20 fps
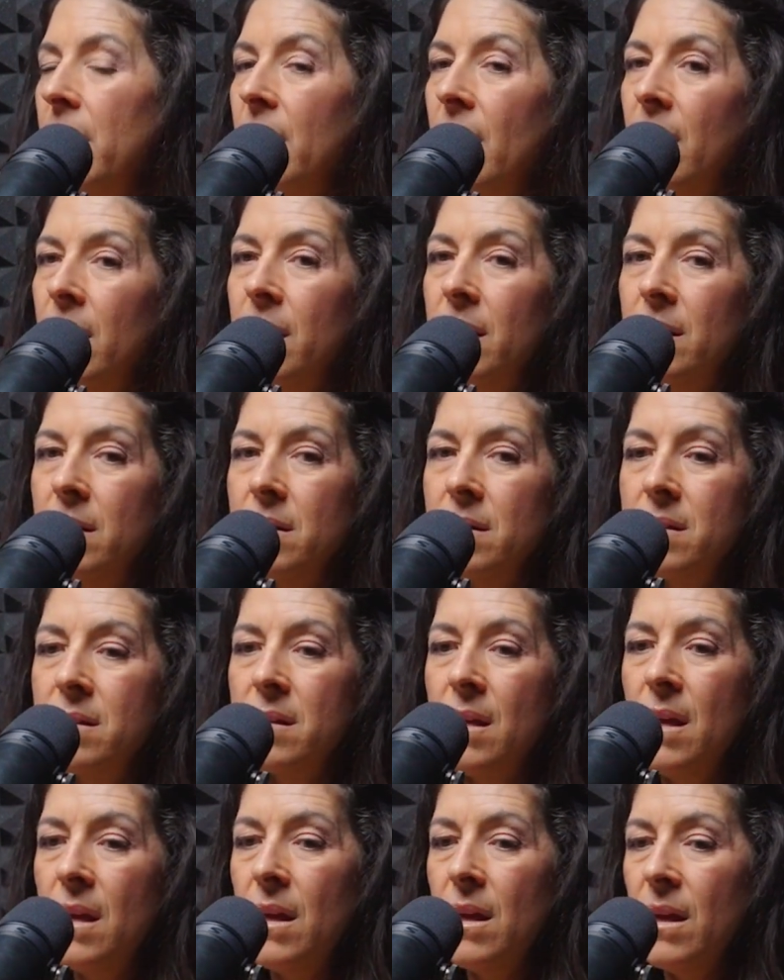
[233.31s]

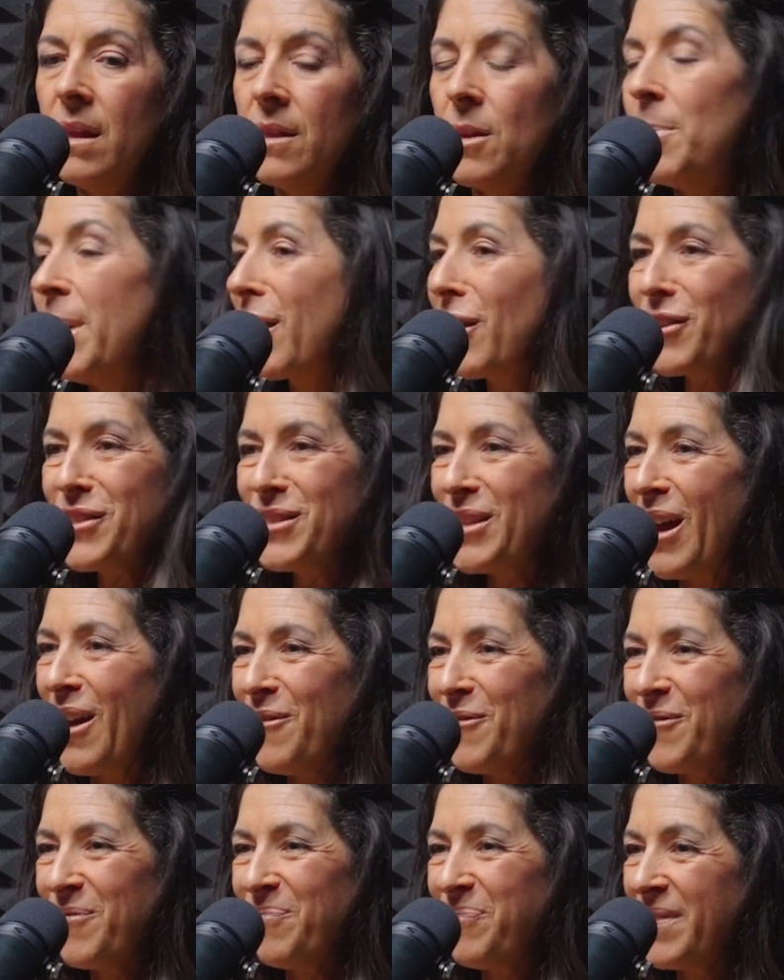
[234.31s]
Because the bigger
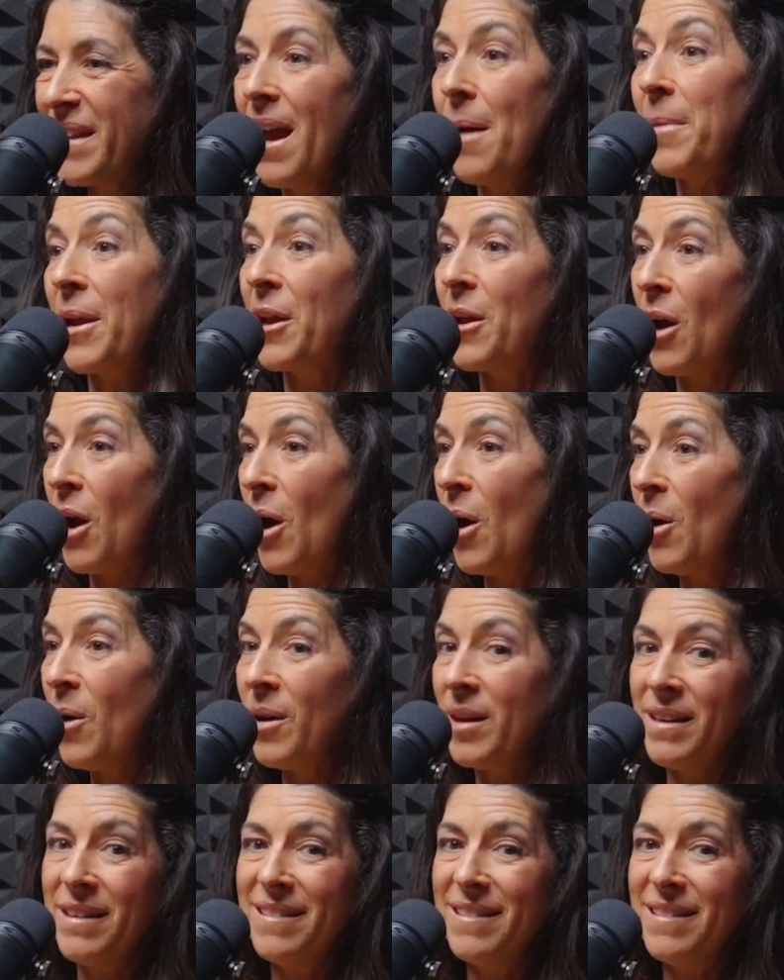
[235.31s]
stuff come and go,